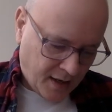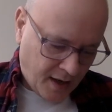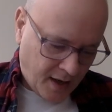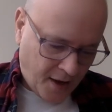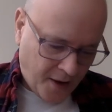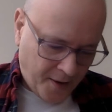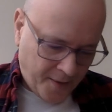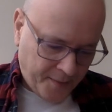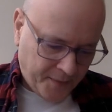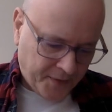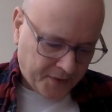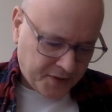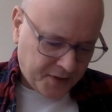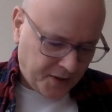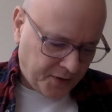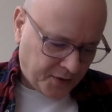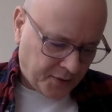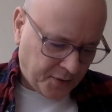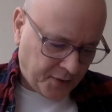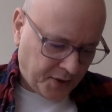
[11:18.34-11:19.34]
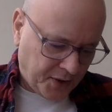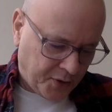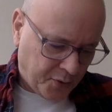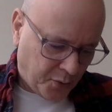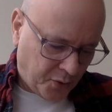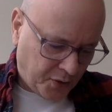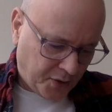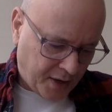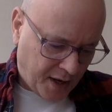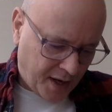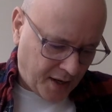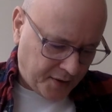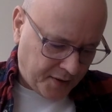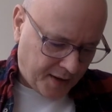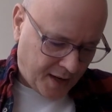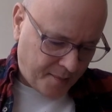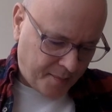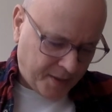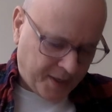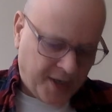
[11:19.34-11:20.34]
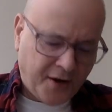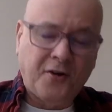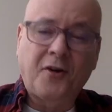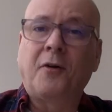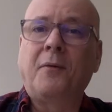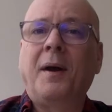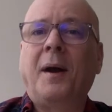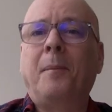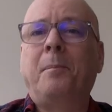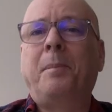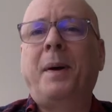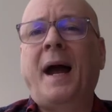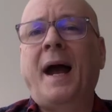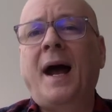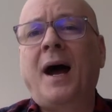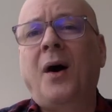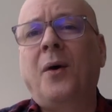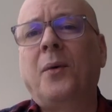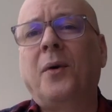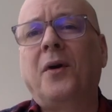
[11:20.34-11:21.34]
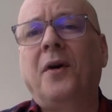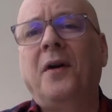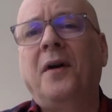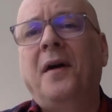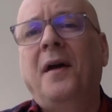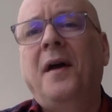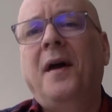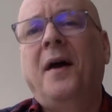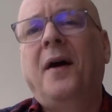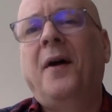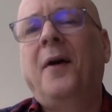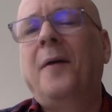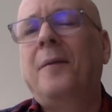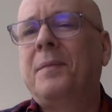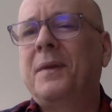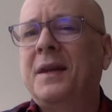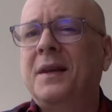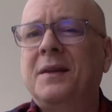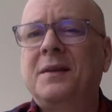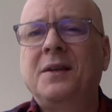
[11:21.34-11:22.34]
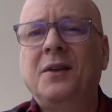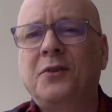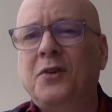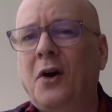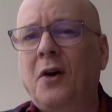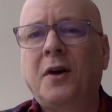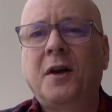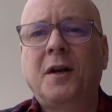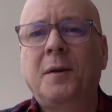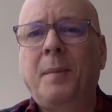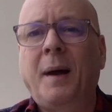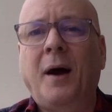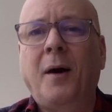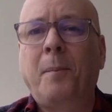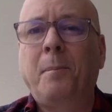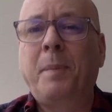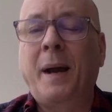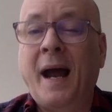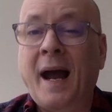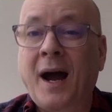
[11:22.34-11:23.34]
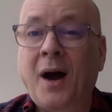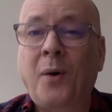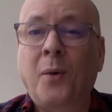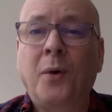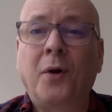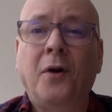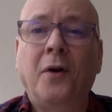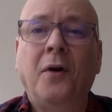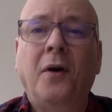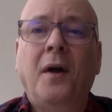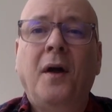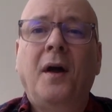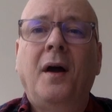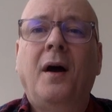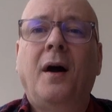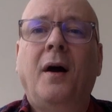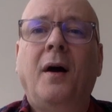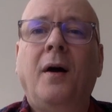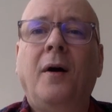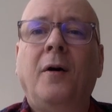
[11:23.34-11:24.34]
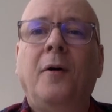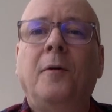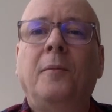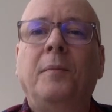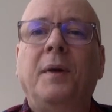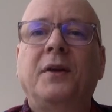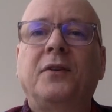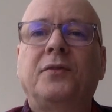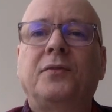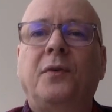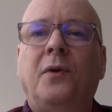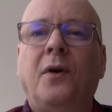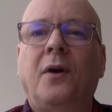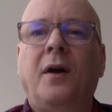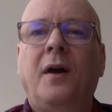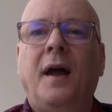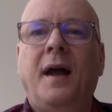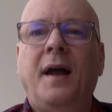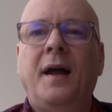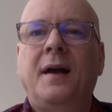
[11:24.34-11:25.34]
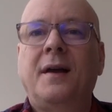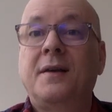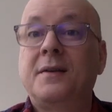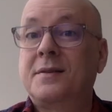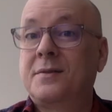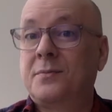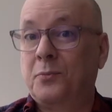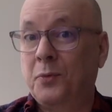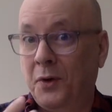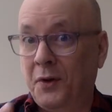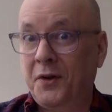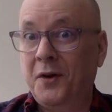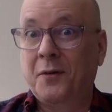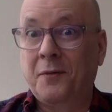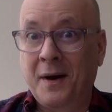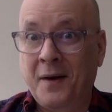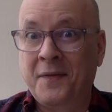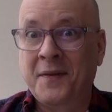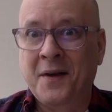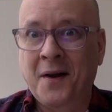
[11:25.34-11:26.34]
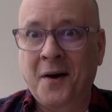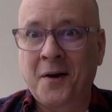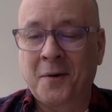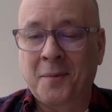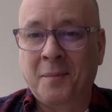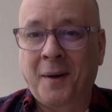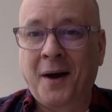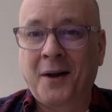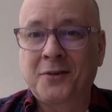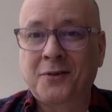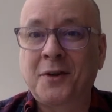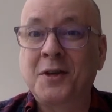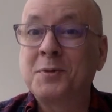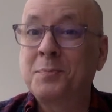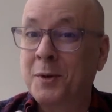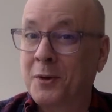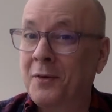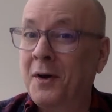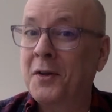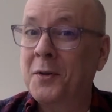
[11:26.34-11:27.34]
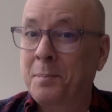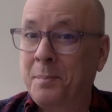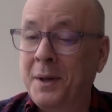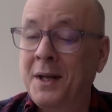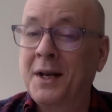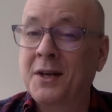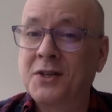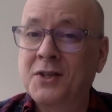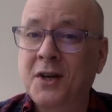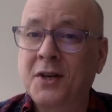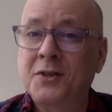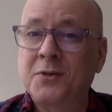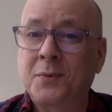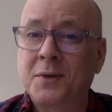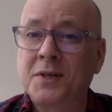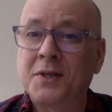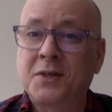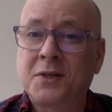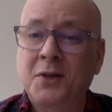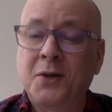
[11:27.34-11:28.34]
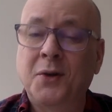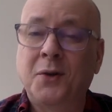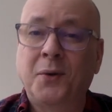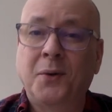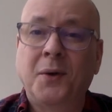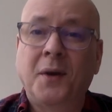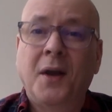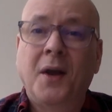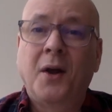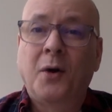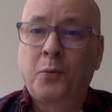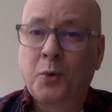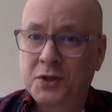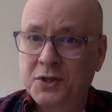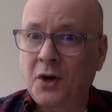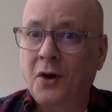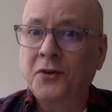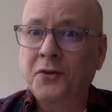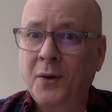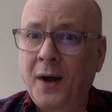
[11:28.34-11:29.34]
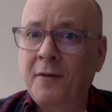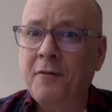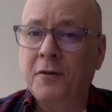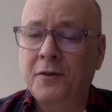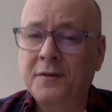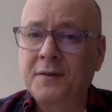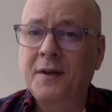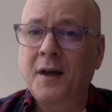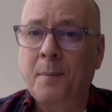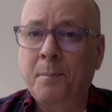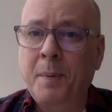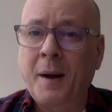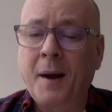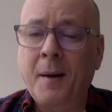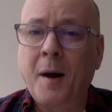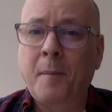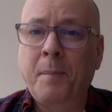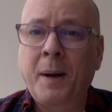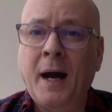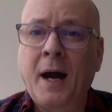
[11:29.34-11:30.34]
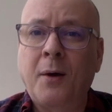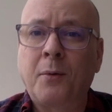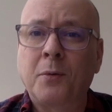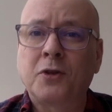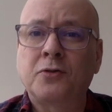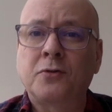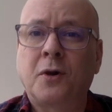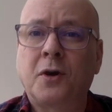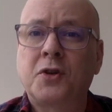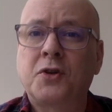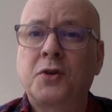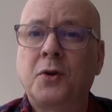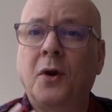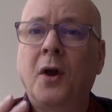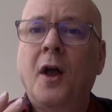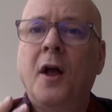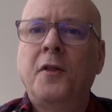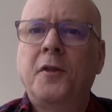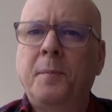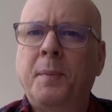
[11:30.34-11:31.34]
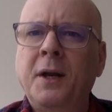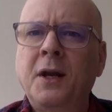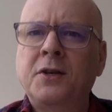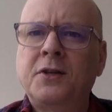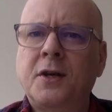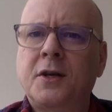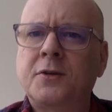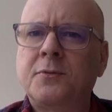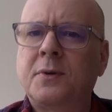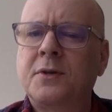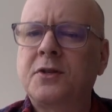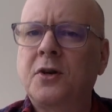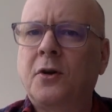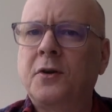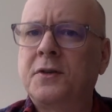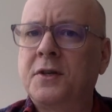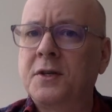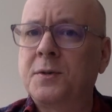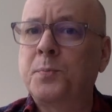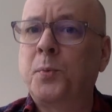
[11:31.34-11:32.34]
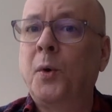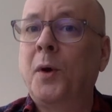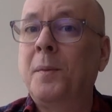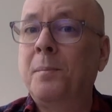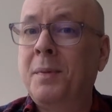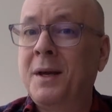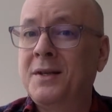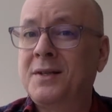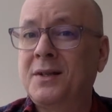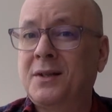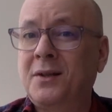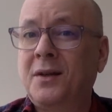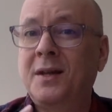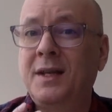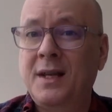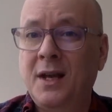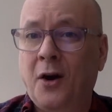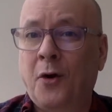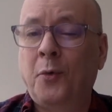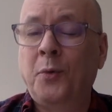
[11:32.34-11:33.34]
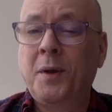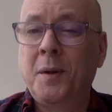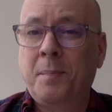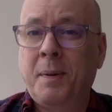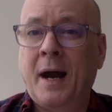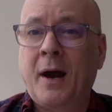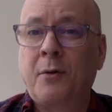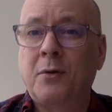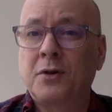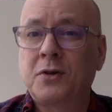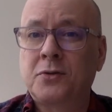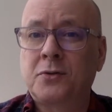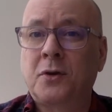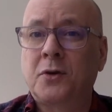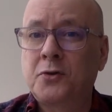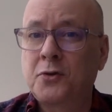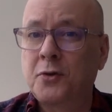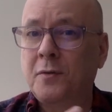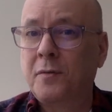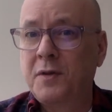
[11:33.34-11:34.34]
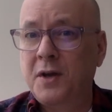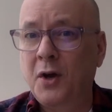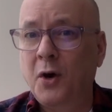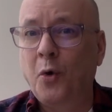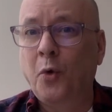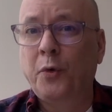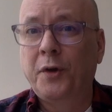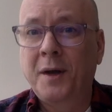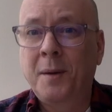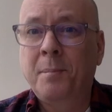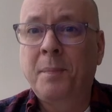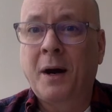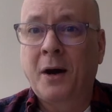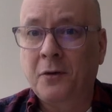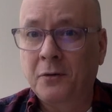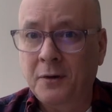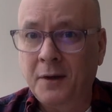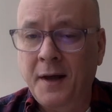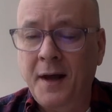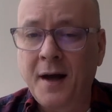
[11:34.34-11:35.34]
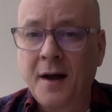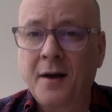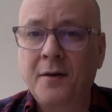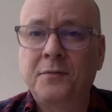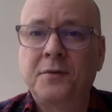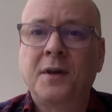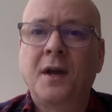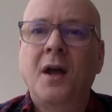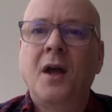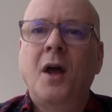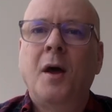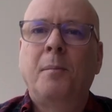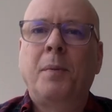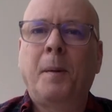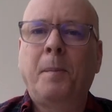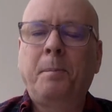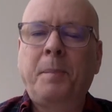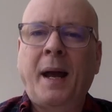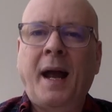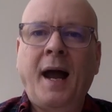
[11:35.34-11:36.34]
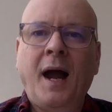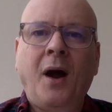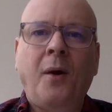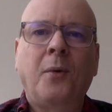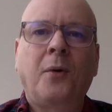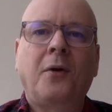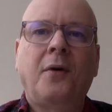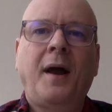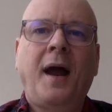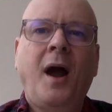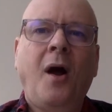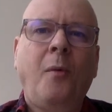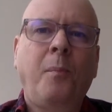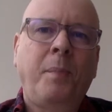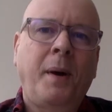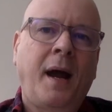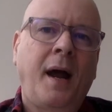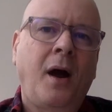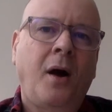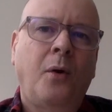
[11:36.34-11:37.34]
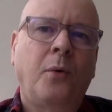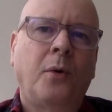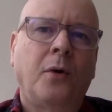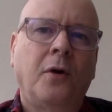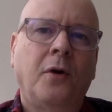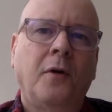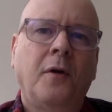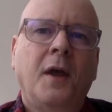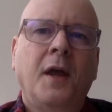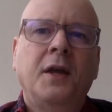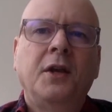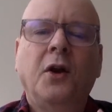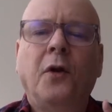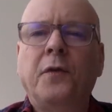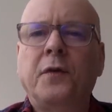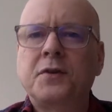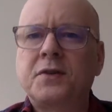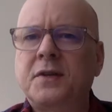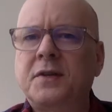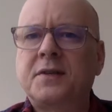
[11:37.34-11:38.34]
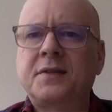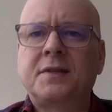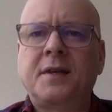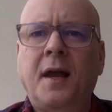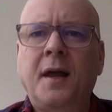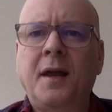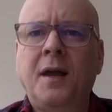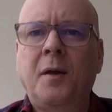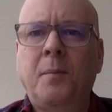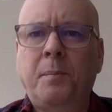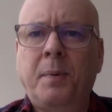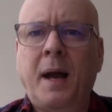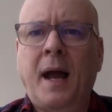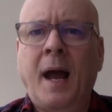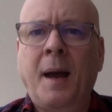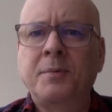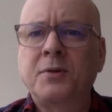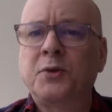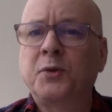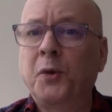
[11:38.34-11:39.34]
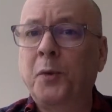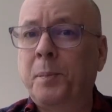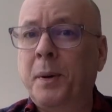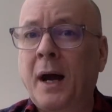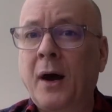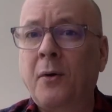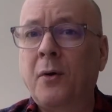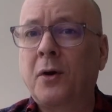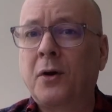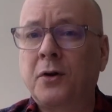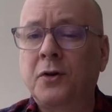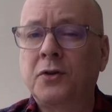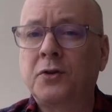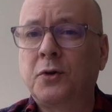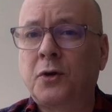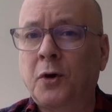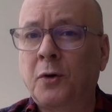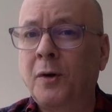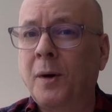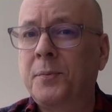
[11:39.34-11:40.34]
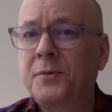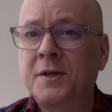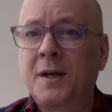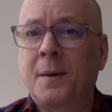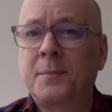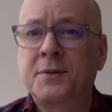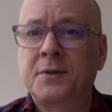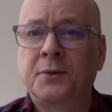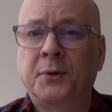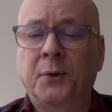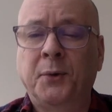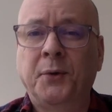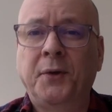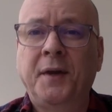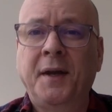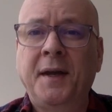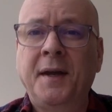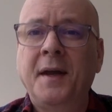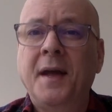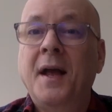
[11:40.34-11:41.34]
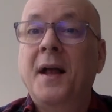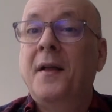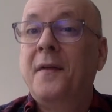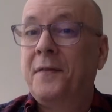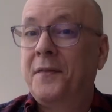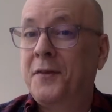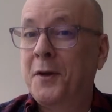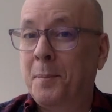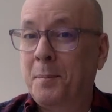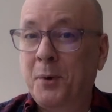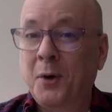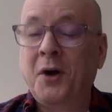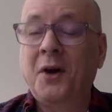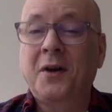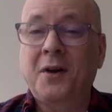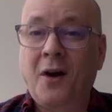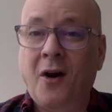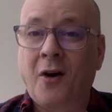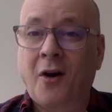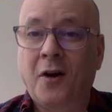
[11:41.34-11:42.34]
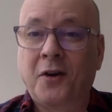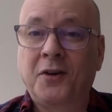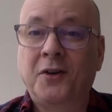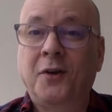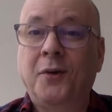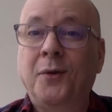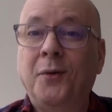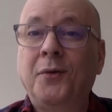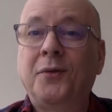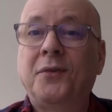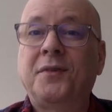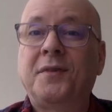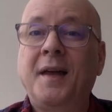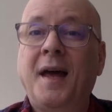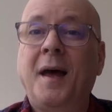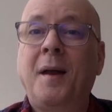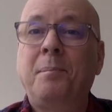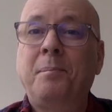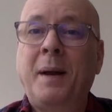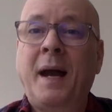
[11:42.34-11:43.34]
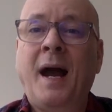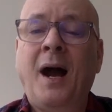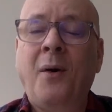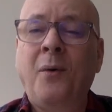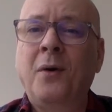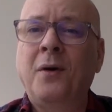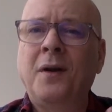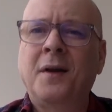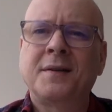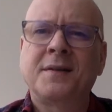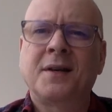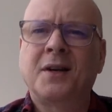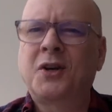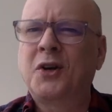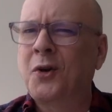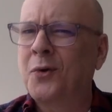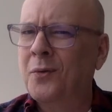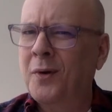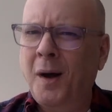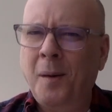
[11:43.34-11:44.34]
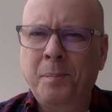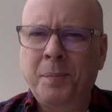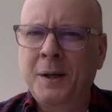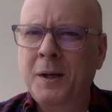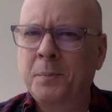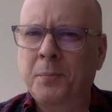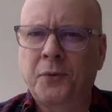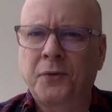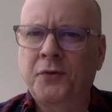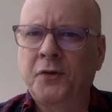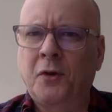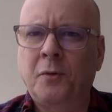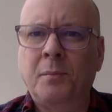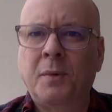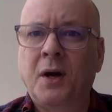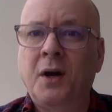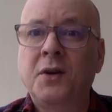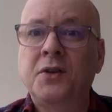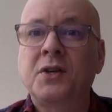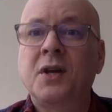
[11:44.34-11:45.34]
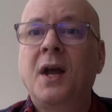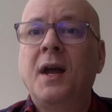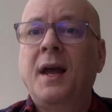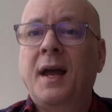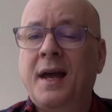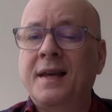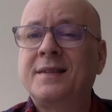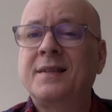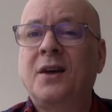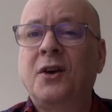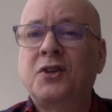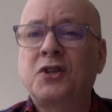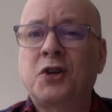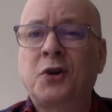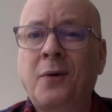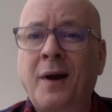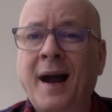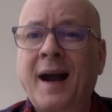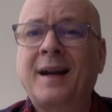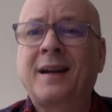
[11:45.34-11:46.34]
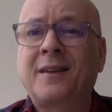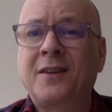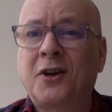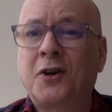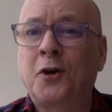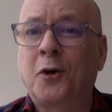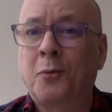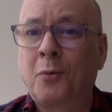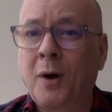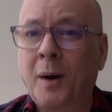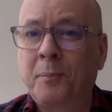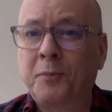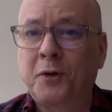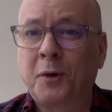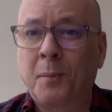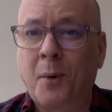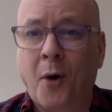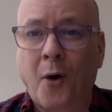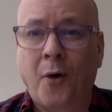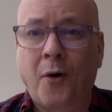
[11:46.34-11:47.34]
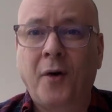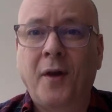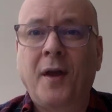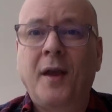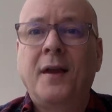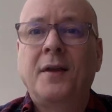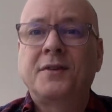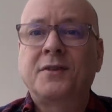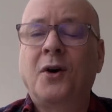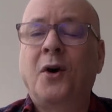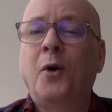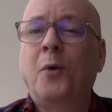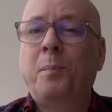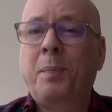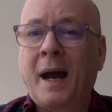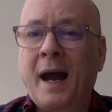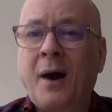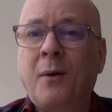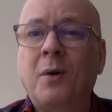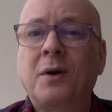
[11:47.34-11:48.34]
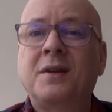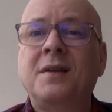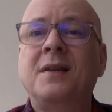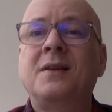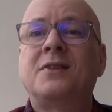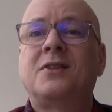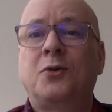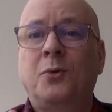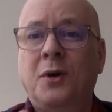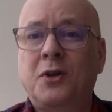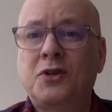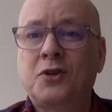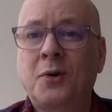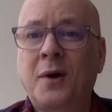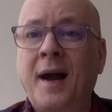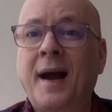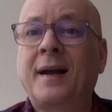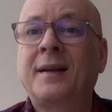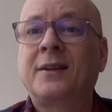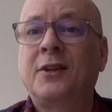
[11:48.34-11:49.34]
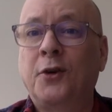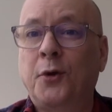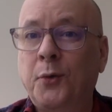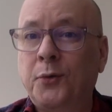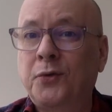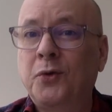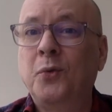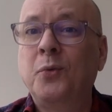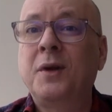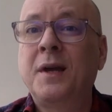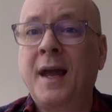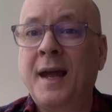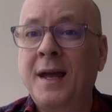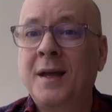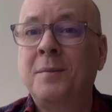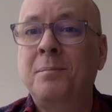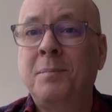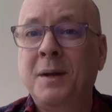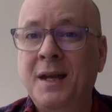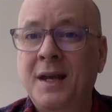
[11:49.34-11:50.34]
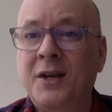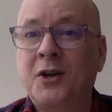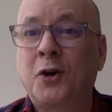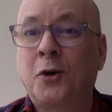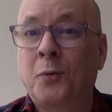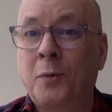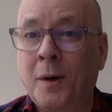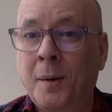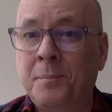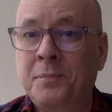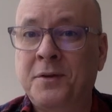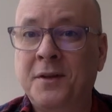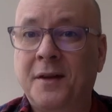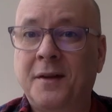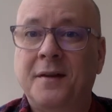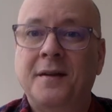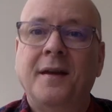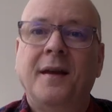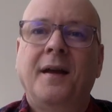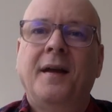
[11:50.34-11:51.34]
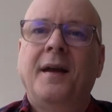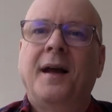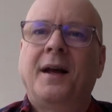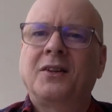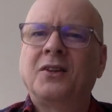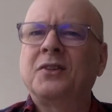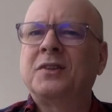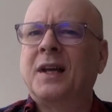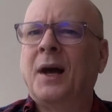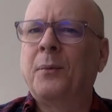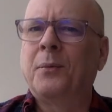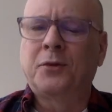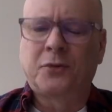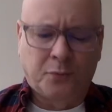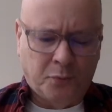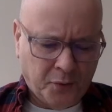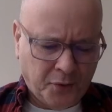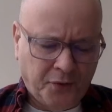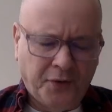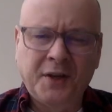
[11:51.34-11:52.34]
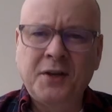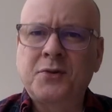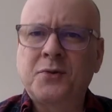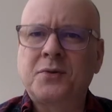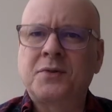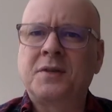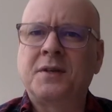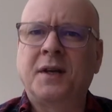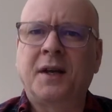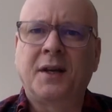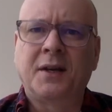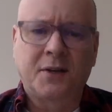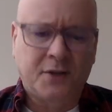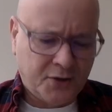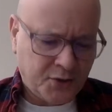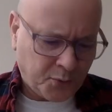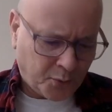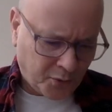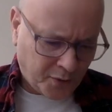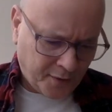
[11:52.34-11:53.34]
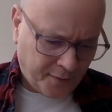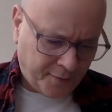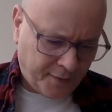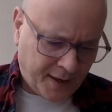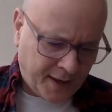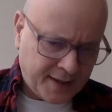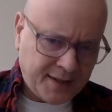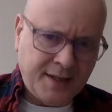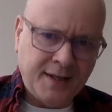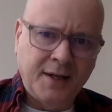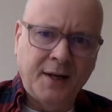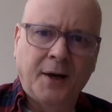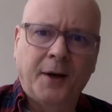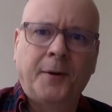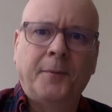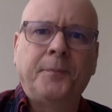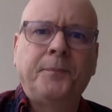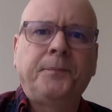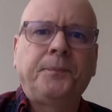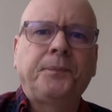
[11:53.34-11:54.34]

Um, there's another really cool topic here around power. Um, you know, talking about power um, as far as really around the Honored Matres, but around the Bene Gesserits too, which also have a, a, a power structure. The Bene Gesserits are at this point basically the only power structure of the old empire left. But power, how power, you know, there's this saying, absolute power corrupts absolutely. The book argues that power doesn't corrupt people so much as attract the corruptible. So power tends to attract those who can be corrupted. I thought that was a real interesting sort of idea.